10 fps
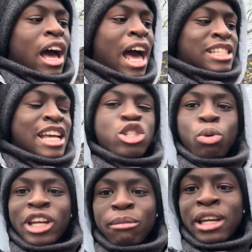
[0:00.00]
I said
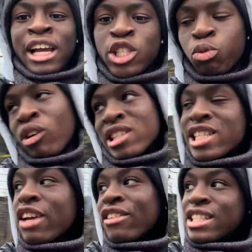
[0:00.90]
20 minutes, we're on
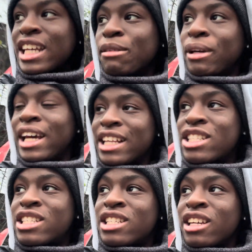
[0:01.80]
17
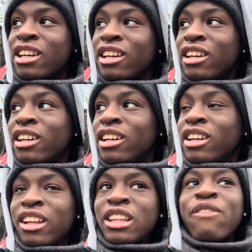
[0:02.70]
minutes.
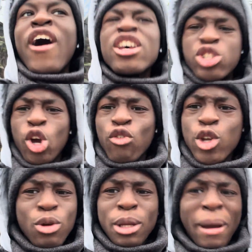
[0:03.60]
The first 2
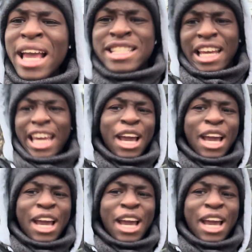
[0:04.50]
routes was amazing.